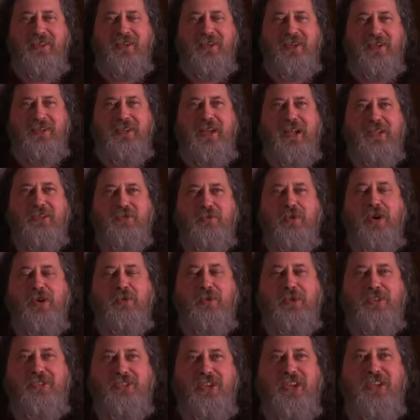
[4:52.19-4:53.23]
And that's why
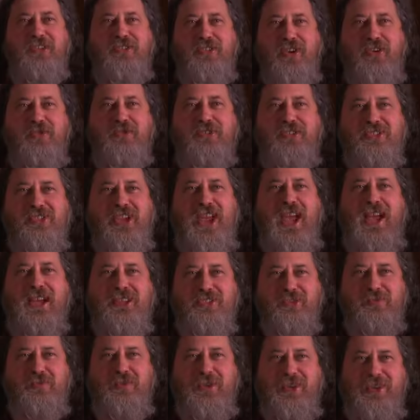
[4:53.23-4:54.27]
we say, don't
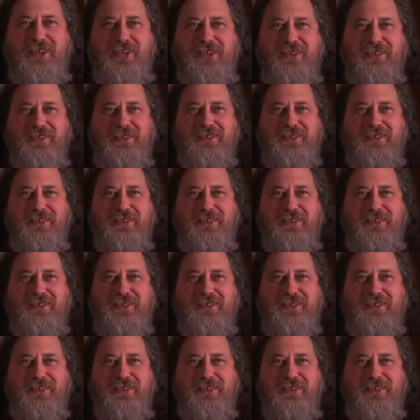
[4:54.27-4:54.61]
SaaS me,